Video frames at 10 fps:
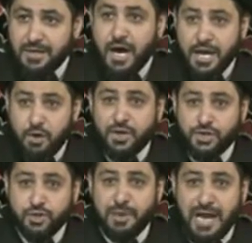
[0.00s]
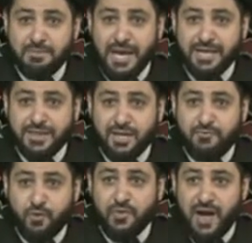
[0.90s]
I know that you might make three,
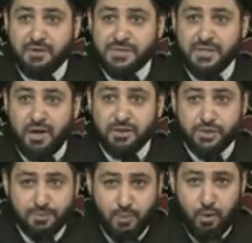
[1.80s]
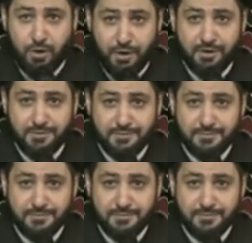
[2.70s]
four thousand dollars more